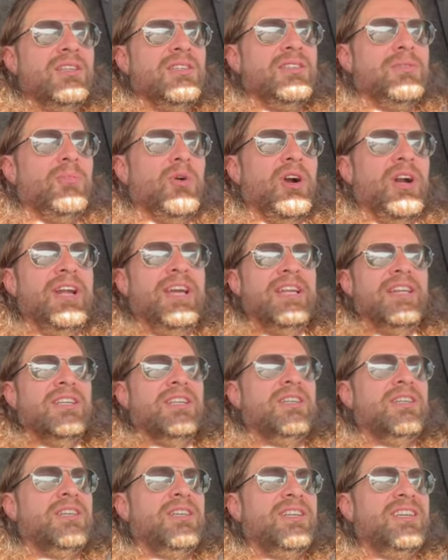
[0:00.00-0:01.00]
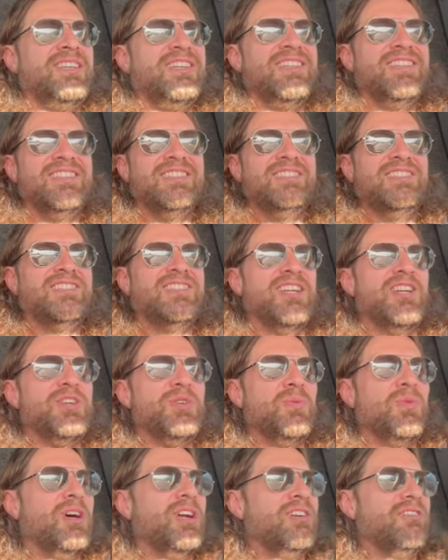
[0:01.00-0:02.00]
Morning. This is a
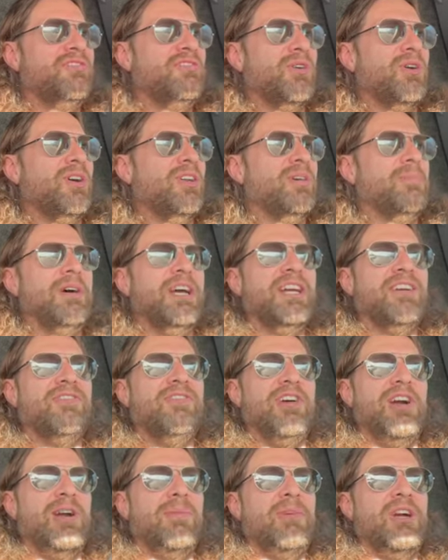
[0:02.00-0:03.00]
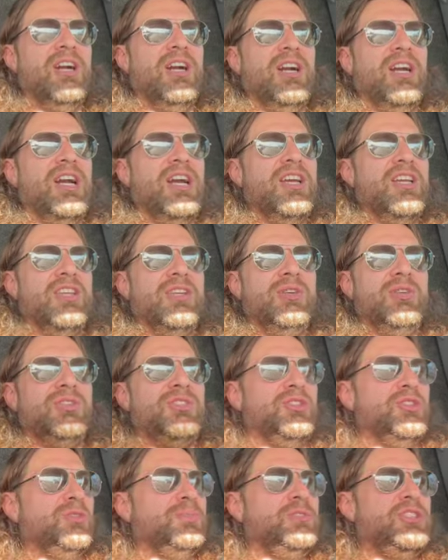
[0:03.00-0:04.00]
new one for the Bike Farmer
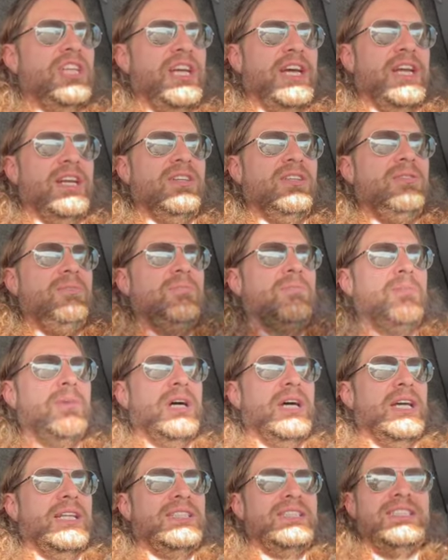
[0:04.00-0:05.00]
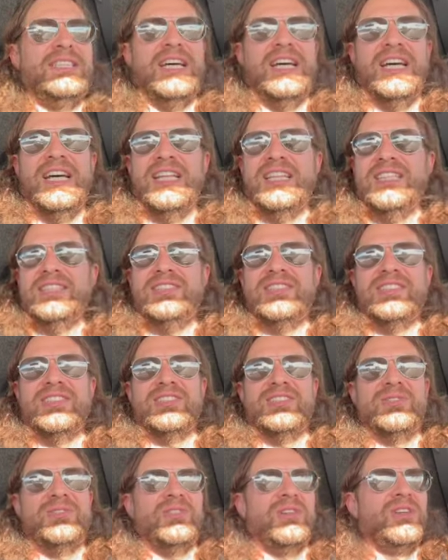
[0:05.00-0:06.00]
YouTube channel, but this
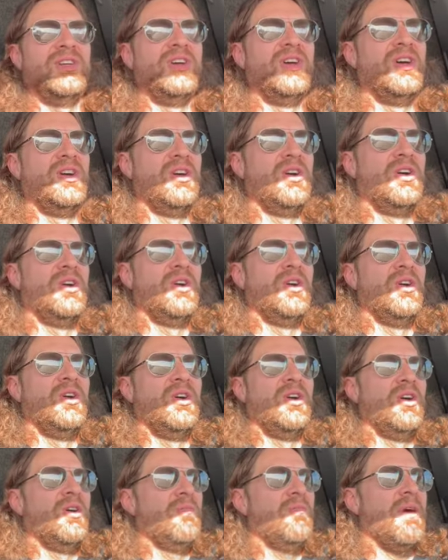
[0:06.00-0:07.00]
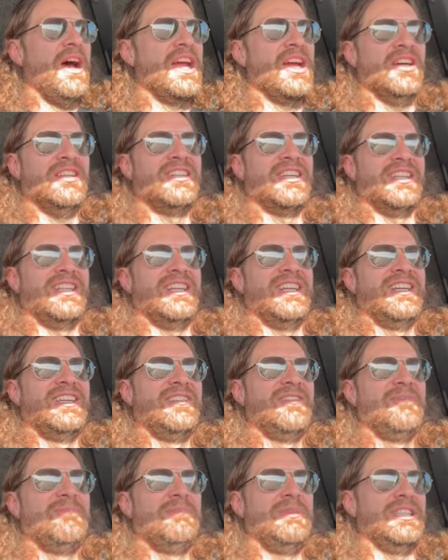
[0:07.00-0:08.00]
is my other
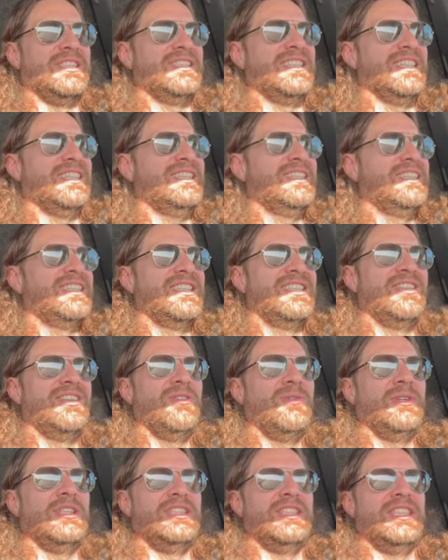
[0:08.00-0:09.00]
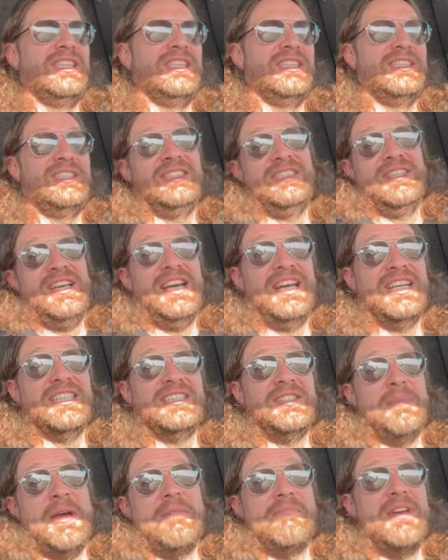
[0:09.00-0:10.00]
business, which is, I
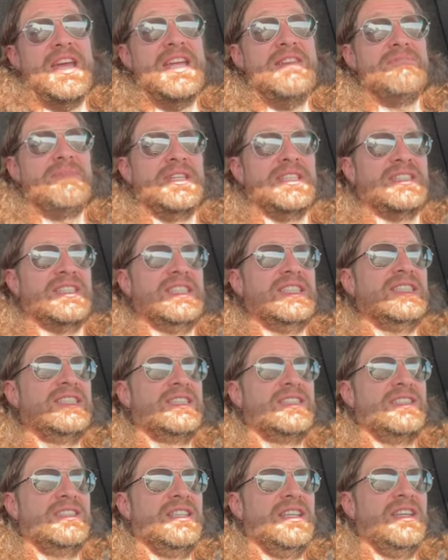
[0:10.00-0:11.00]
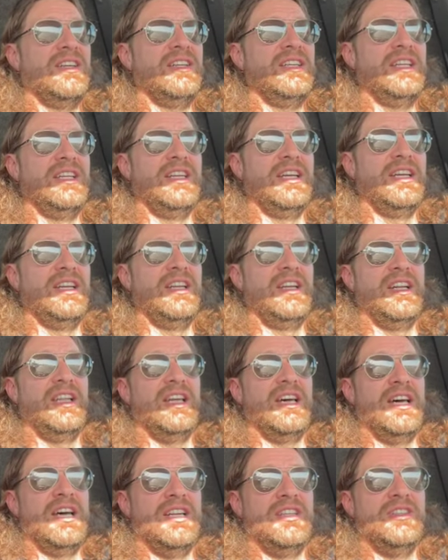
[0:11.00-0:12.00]
guess, my main business. And
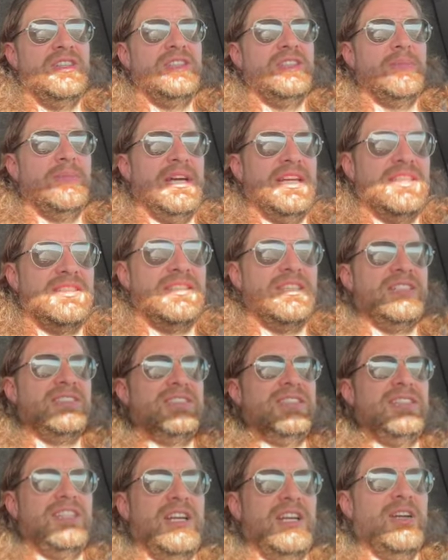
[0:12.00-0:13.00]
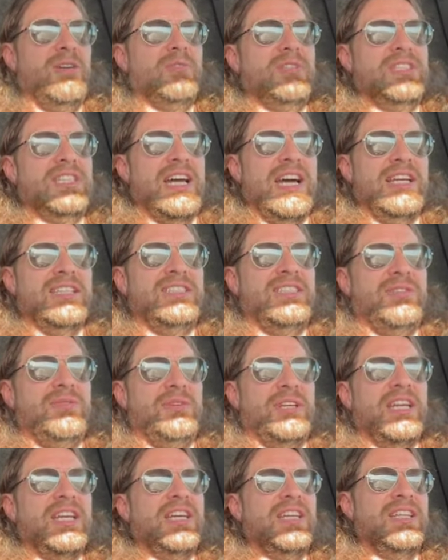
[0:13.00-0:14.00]
during the bike season here in Wisconsin,
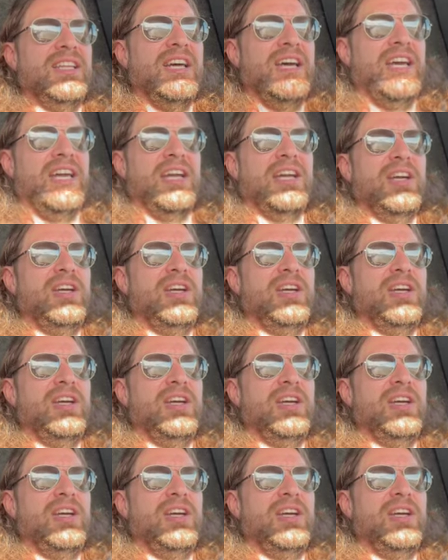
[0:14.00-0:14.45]
we get like